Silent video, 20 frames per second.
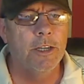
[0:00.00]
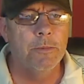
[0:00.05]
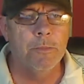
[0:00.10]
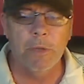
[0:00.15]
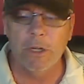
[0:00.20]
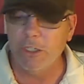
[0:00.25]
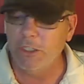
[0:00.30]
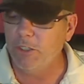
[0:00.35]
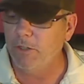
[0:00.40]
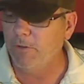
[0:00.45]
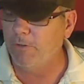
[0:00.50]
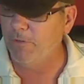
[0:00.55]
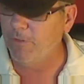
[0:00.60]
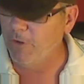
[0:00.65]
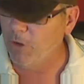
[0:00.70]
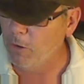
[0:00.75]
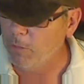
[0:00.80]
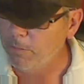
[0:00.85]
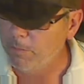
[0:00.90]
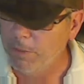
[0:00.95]
Makes you
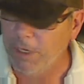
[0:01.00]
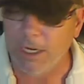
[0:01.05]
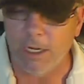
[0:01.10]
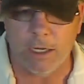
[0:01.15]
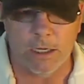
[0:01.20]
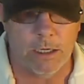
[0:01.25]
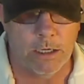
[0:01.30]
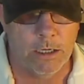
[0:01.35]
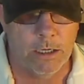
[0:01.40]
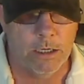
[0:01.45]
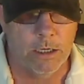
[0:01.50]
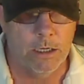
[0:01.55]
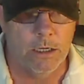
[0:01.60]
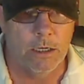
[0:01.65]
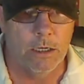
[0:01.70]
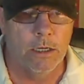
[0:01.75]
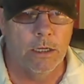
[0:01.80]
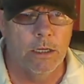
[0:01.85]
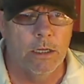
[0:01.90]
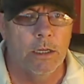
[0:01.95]
feel big
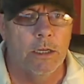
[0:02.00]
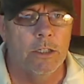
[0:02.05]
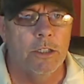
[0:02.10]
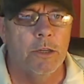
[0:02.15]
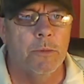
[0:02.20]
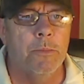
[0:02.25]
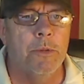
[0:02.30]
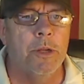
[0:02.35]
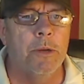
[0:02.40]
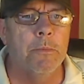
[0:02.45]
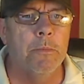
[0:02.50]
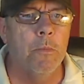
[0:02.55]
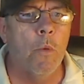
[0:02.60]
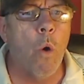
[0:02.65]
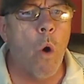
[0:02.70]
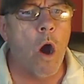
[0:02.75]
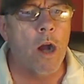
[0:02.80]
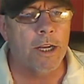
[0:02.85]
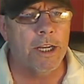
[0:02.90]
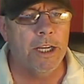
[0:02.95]
to be a
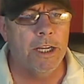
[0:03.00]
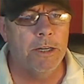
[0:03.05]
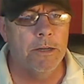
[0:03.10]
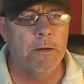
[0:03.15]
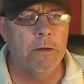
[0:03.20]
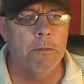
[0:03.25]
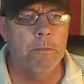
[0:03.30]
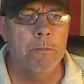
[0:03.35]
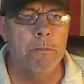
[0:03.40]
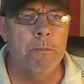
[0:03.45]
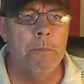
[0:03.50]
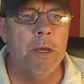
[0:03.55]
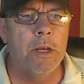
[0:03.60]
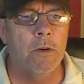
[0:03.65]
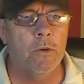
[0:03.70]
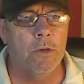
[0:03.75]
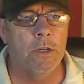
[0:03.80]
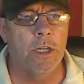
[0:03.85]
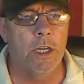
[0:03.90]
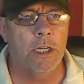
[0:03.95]
walking
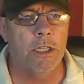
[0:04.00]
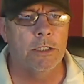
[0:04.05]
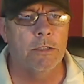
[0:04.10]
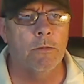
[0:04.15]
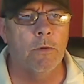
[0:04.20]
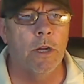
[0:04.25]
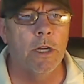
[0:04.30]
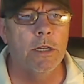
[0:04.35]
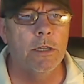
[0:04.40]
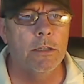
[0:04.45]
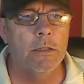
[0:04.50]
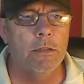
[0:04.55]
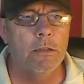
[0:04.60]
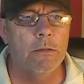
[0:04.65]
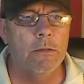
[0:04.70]
mental case, right?